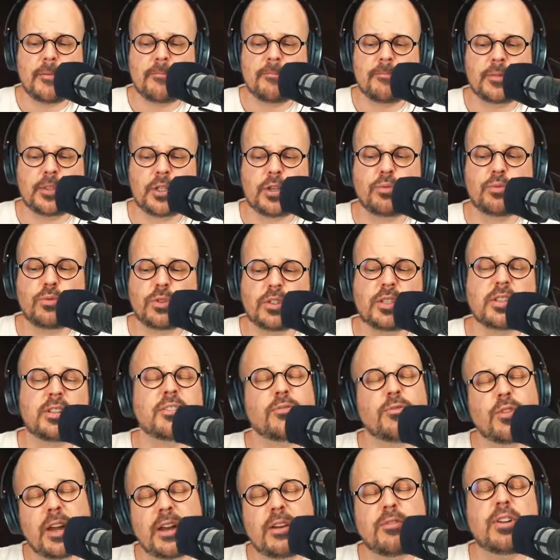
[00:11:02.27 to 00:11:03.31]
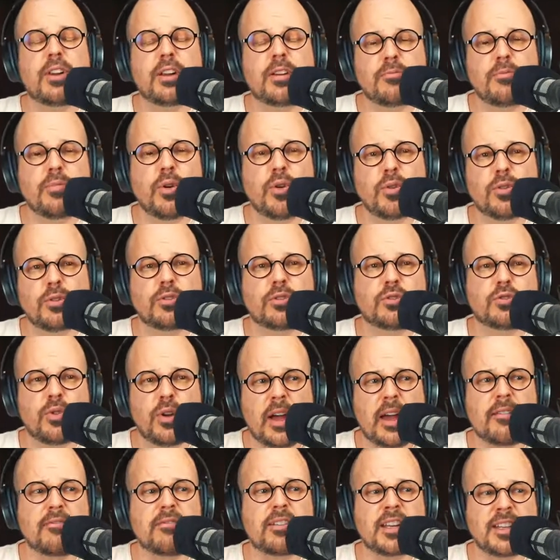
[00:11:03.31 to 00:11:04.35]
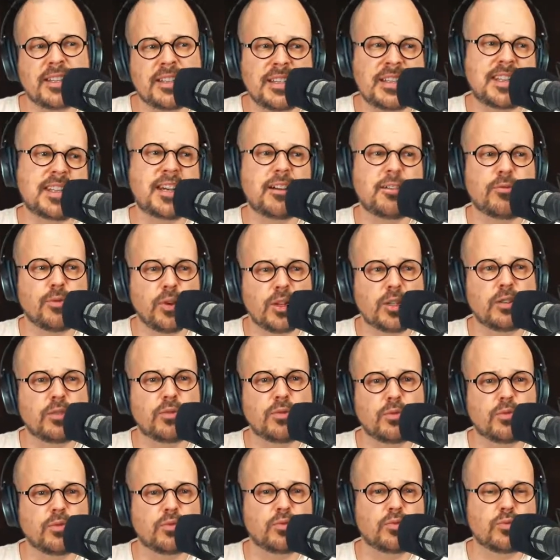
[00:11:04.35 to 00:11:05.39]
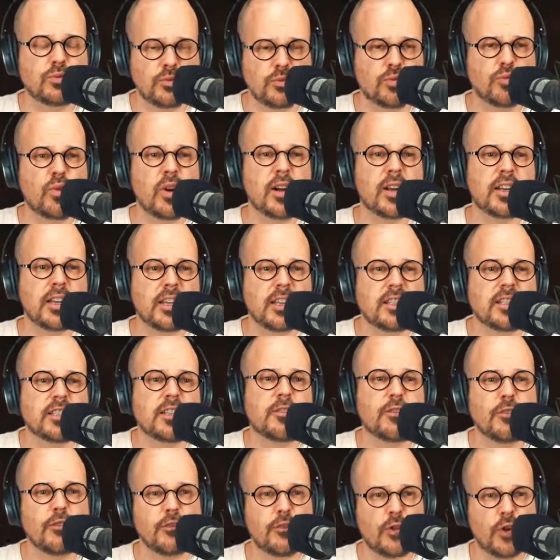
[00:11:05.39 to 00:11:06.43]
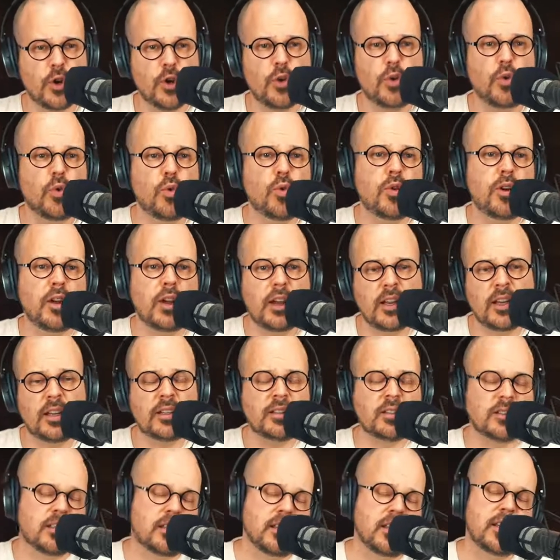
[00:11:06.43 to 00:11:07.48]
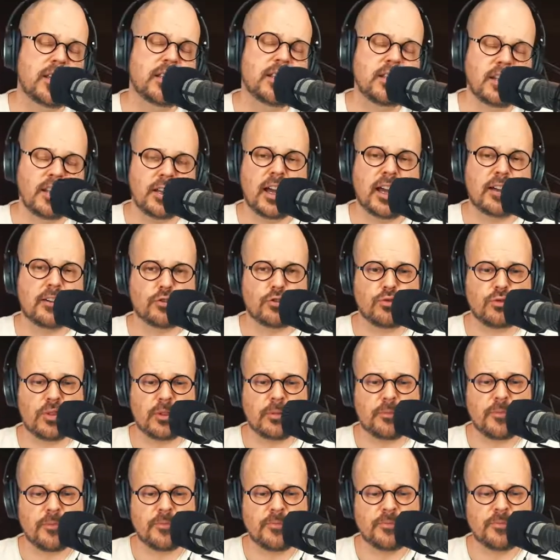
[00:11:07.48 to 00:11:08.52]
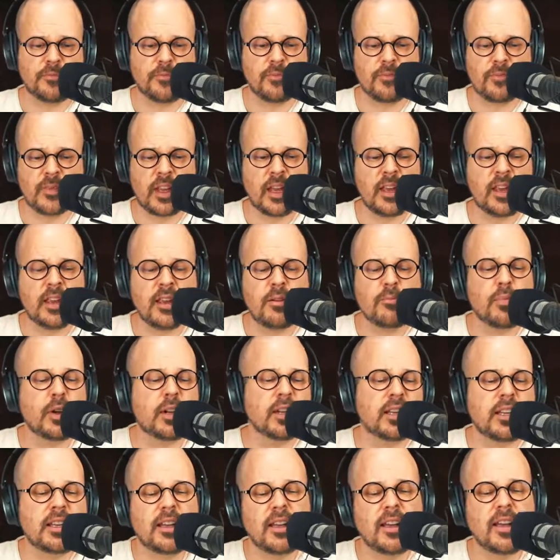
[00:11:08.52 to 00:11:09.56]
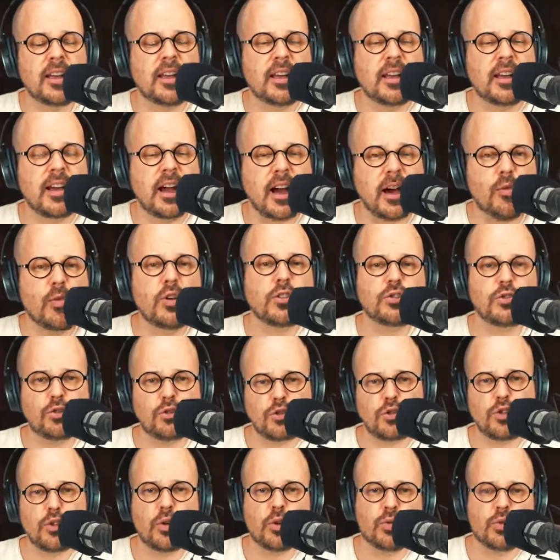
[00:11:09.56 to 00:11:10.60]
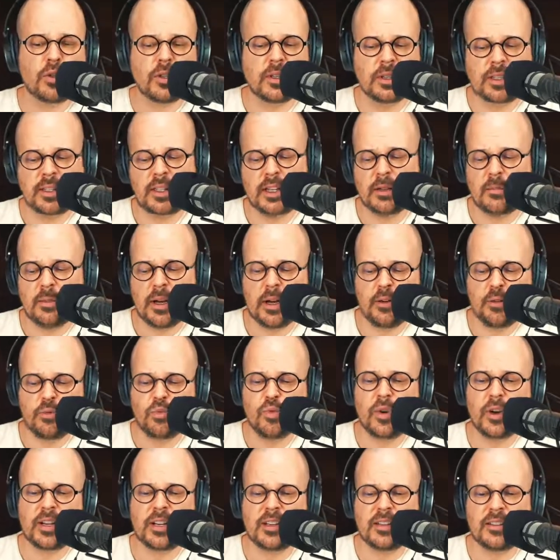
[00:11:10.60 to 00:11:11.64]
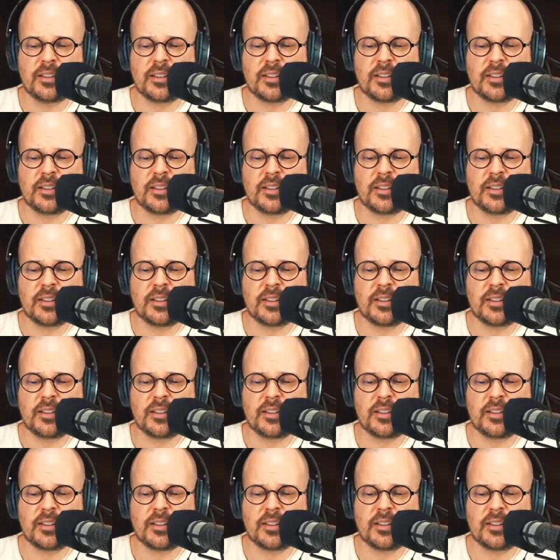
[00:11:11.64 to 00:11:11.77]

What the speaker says: So it's very, very important to have an idea of what is the flow in the live stream. But I want to show you a little about what